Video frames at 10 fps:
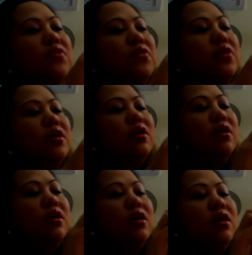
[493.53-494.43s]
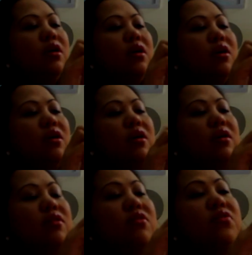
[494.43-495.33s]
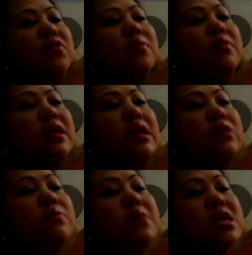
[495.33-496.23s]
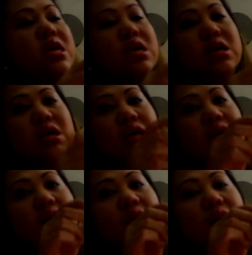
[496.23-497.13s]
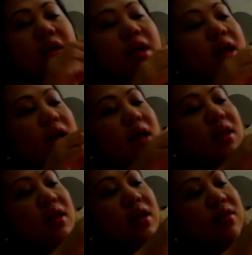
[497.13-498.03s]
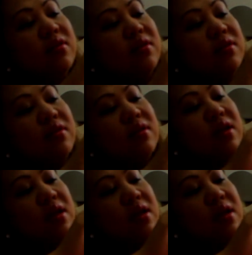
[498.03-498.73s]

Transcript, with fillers: for, this is from Little Me, and it's,